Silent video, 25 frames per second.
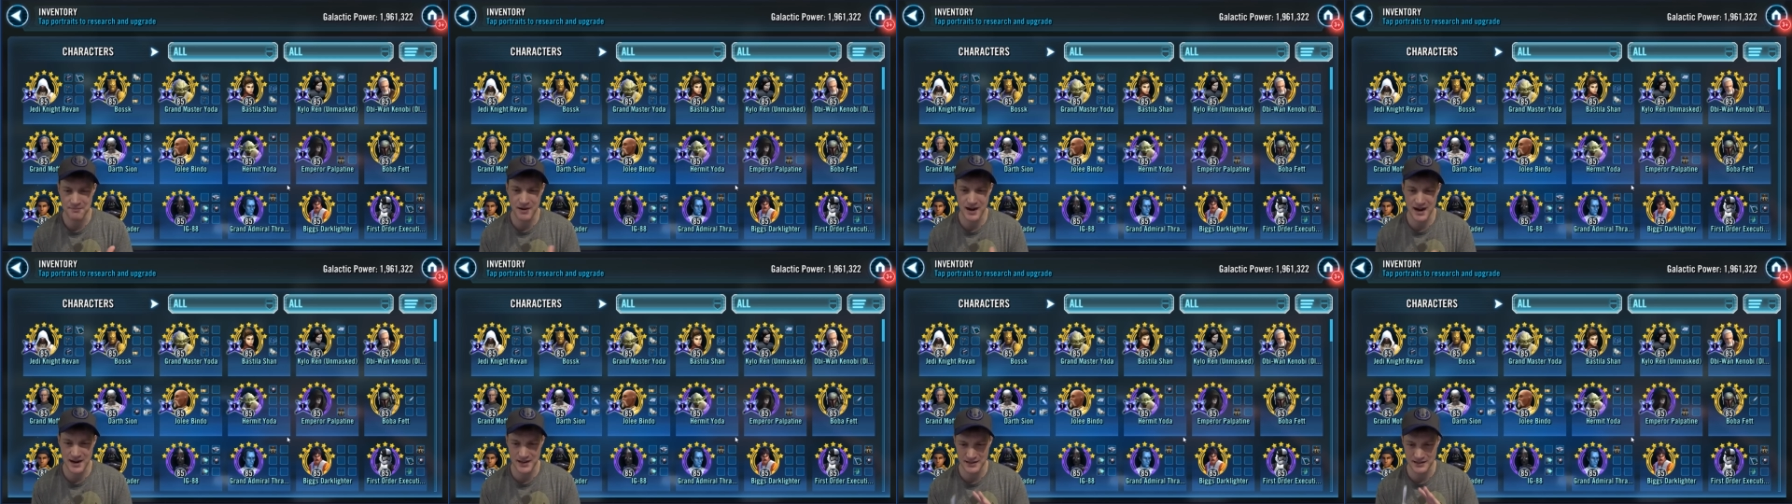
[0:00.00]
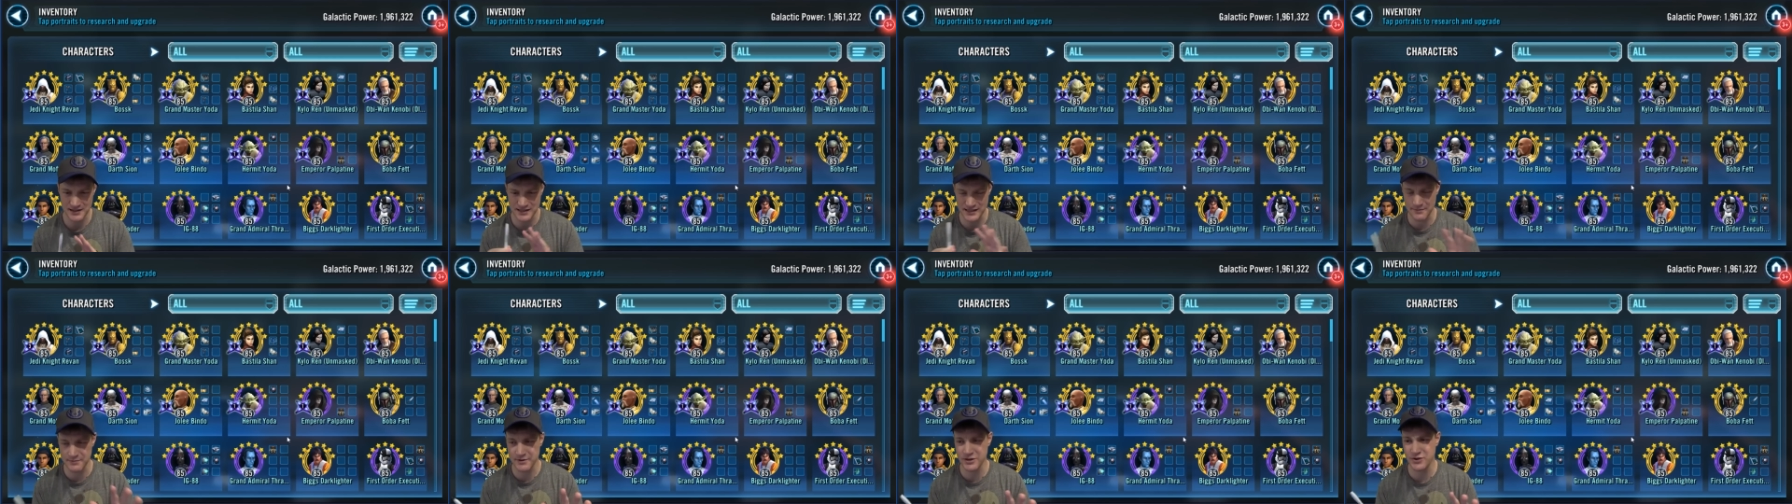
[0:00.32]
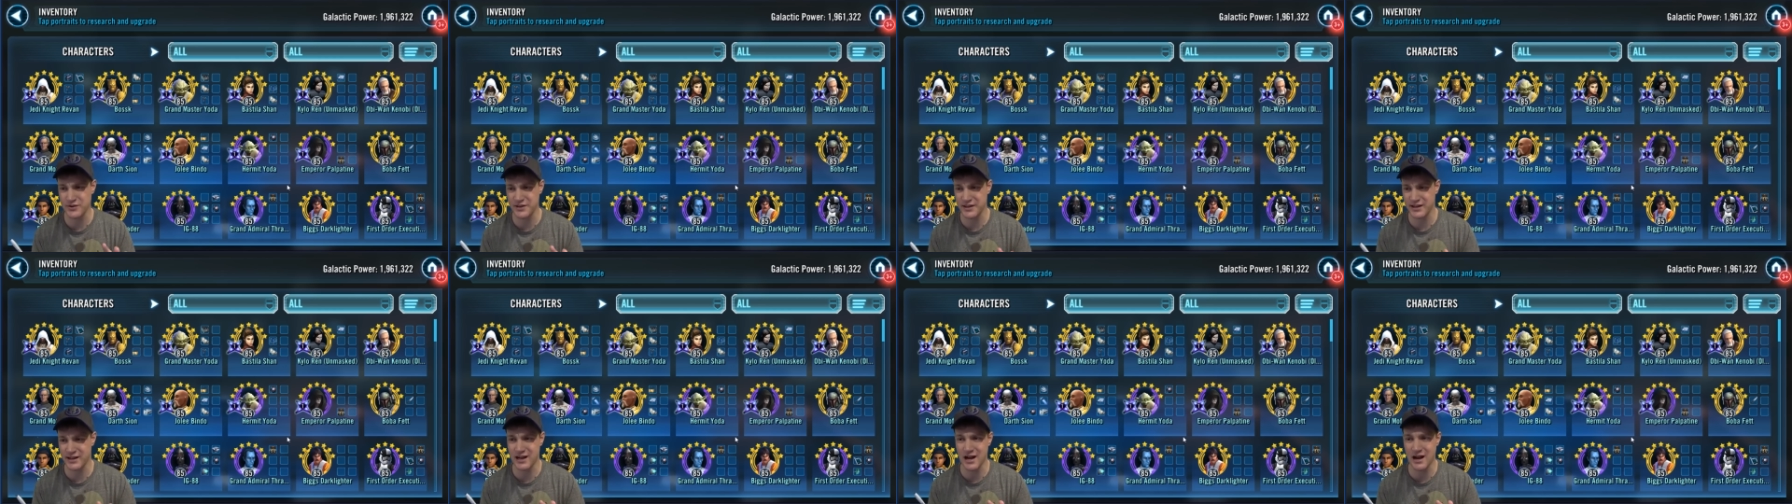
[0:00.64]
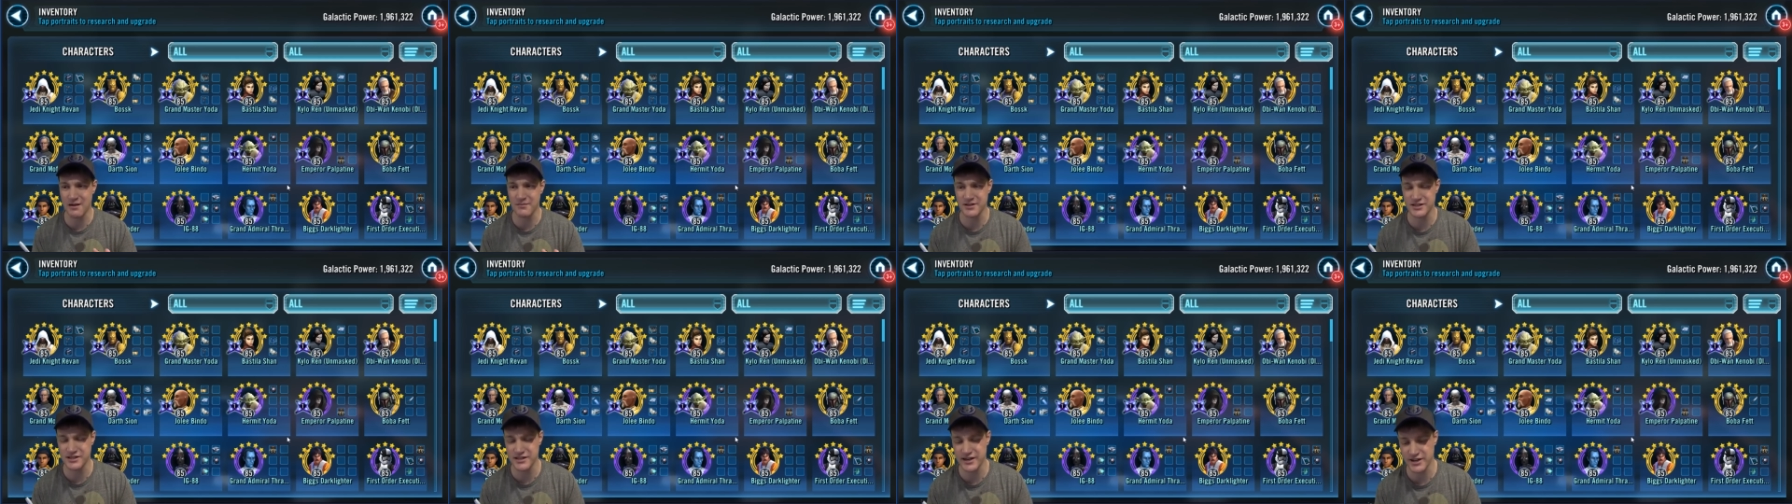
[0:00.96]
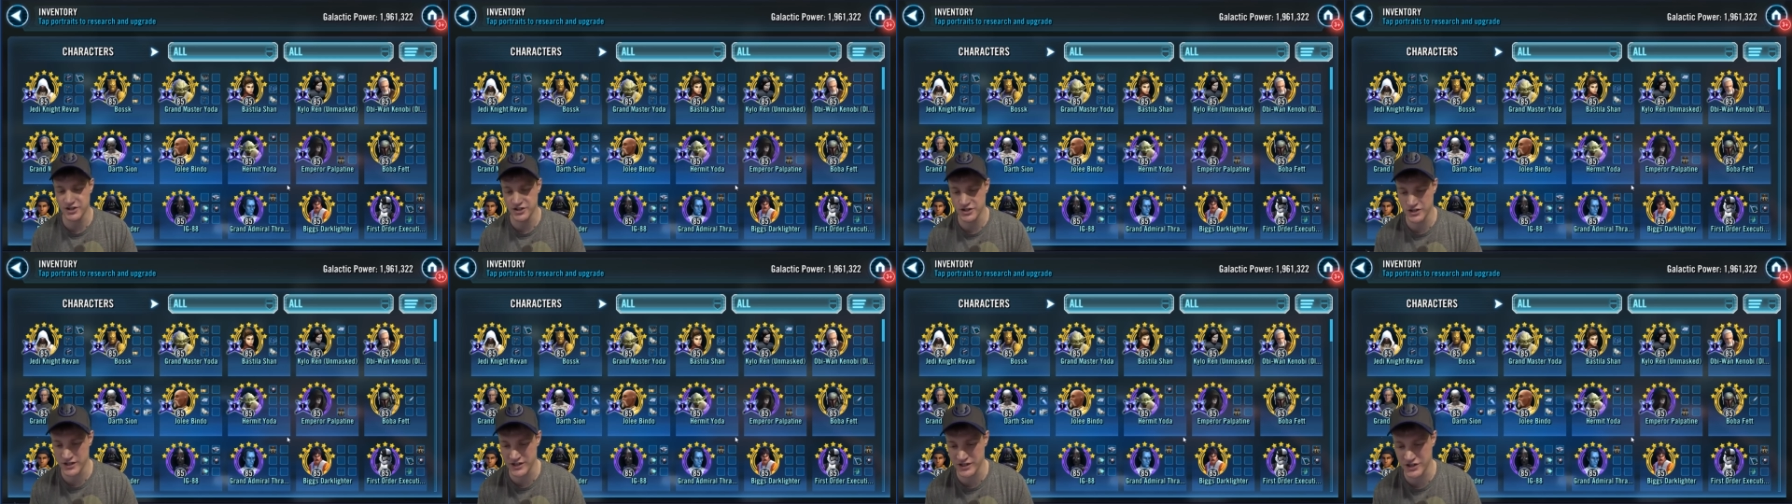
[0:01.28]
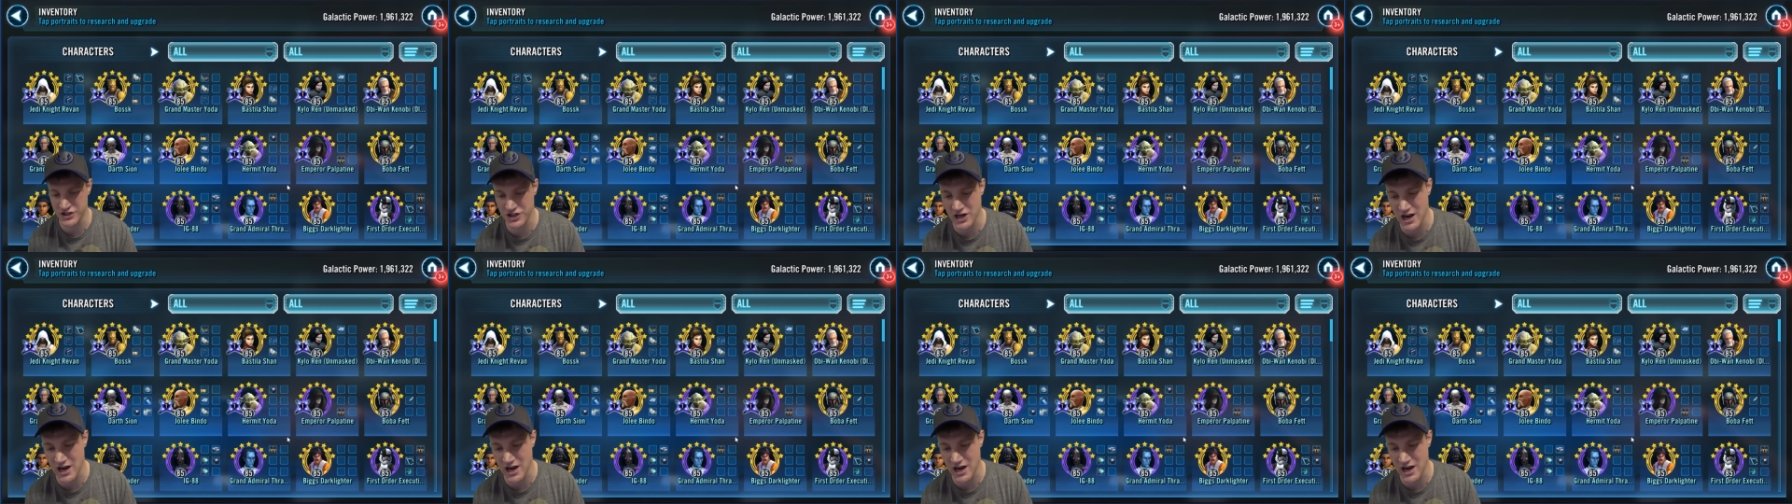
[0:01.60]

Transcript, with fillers: minus. Some of you in the comment section can